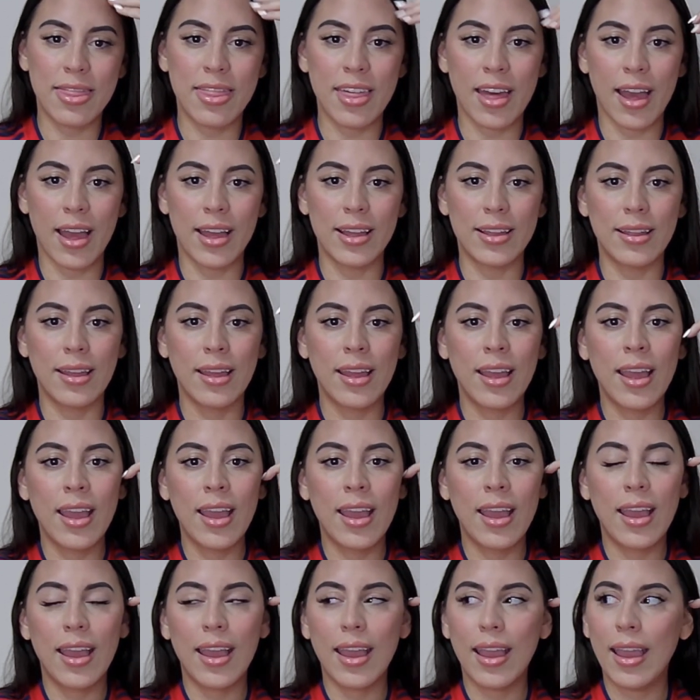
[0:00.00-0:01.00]
that
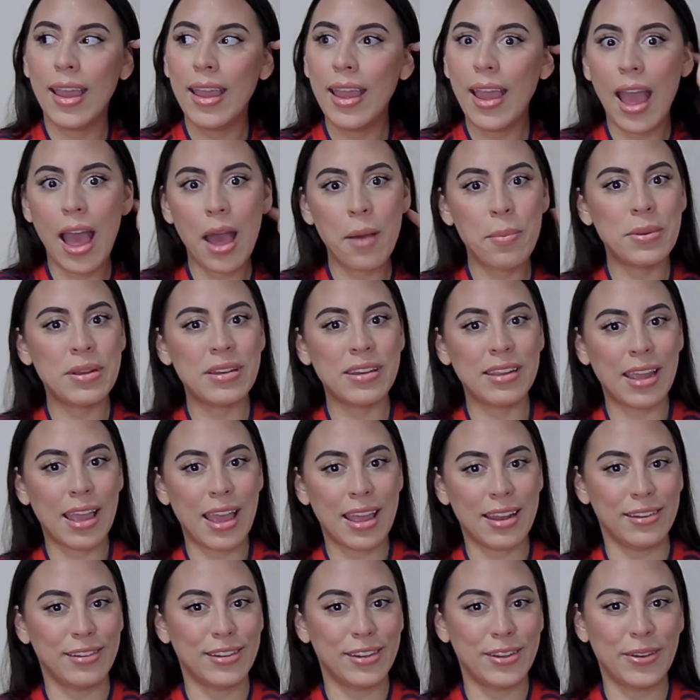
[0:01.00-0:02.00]
it happened
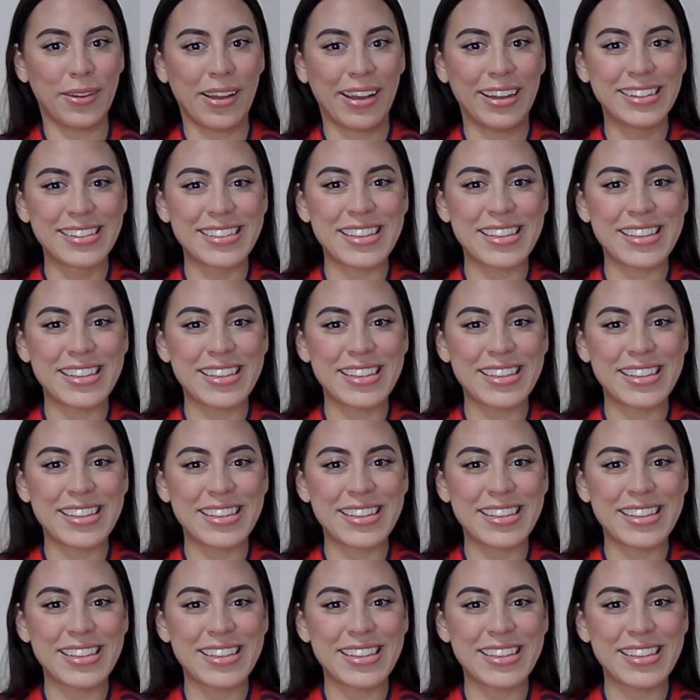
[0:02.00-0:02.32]
again, you guys.